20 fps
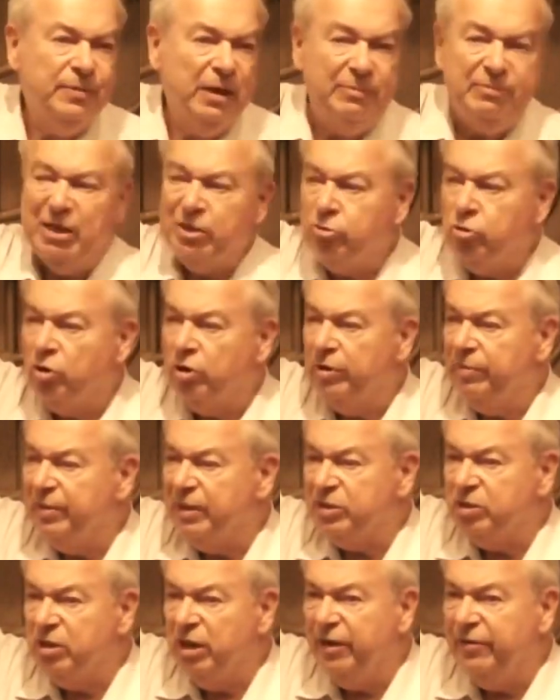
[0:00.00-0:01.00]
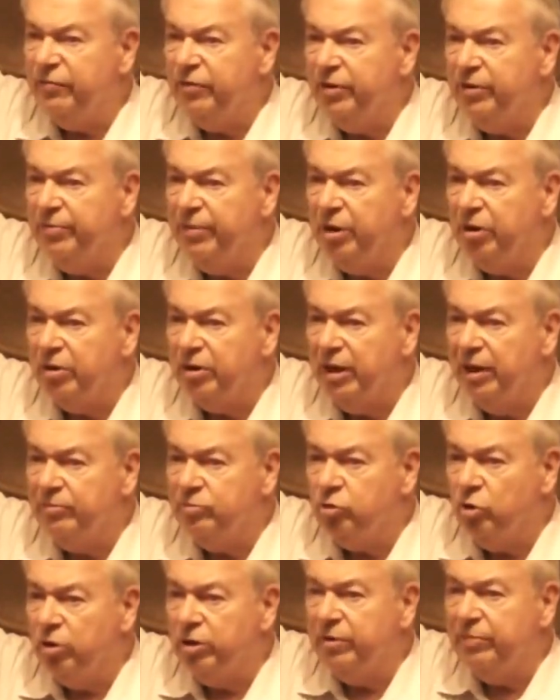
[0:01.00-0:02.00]
I'm not talking about slavery in America.
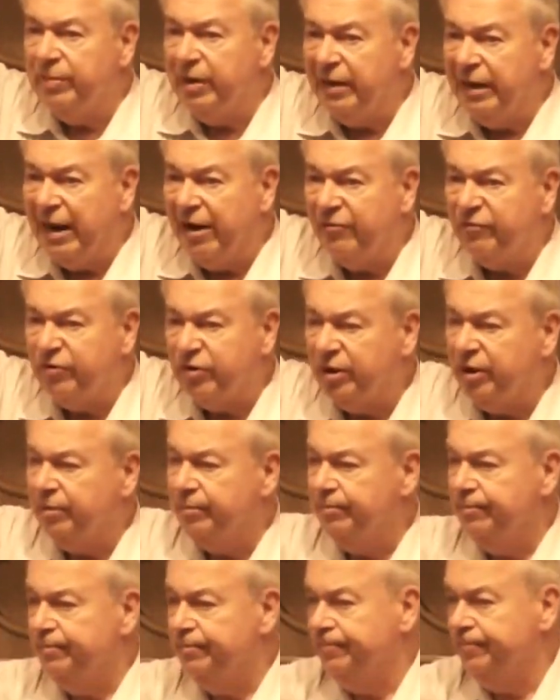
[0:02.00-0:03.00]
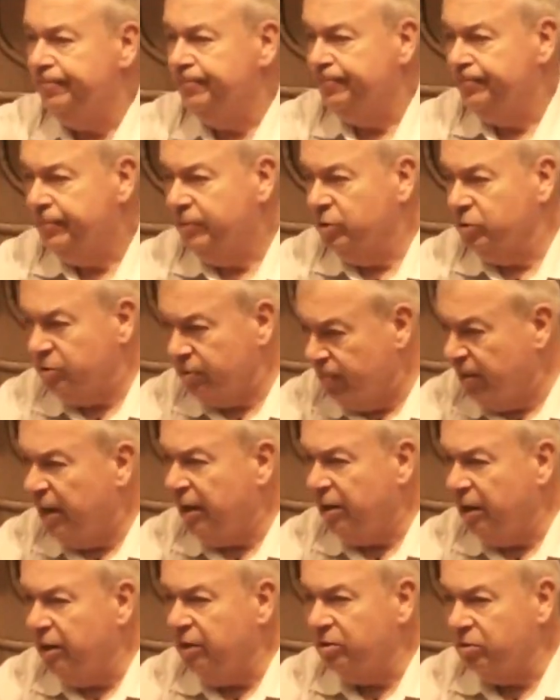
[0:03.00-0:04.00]
I'm talking about Africa. There was a
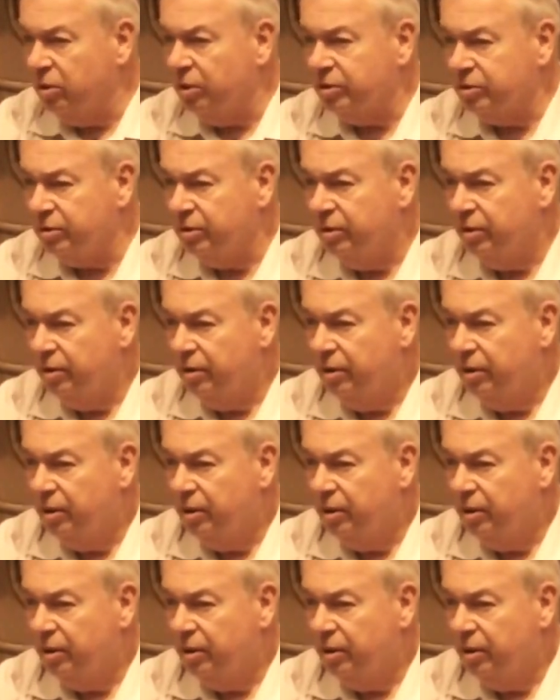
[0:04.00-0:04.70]
black Holocaust.